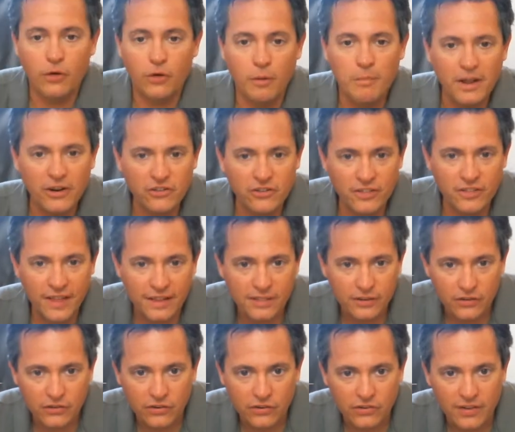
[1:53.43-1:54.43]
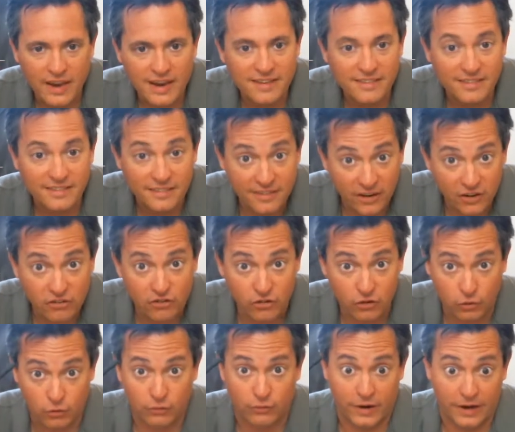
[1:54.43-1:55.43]
I mentioned that this is a
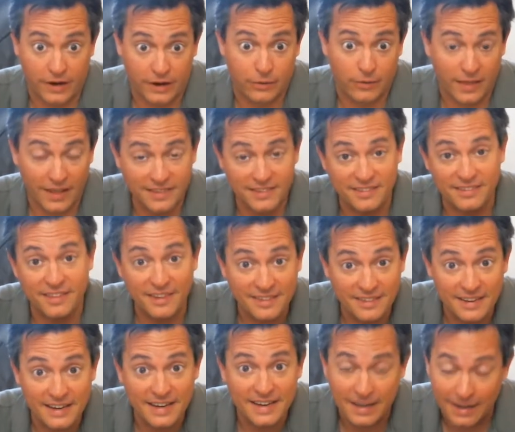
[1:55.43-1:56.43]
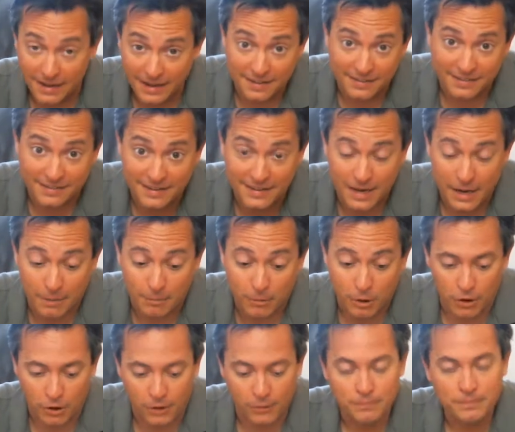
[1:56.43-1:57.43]
digital radio. That's the D in
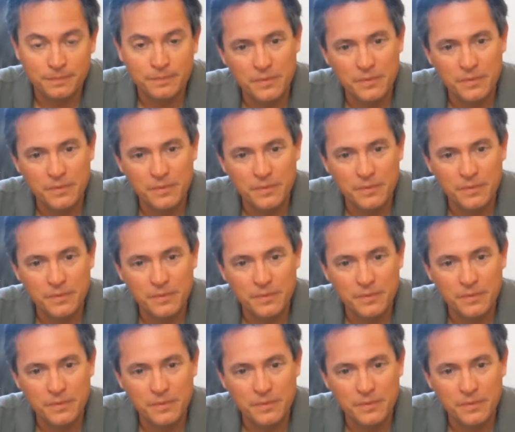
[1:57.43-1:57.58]
DMR.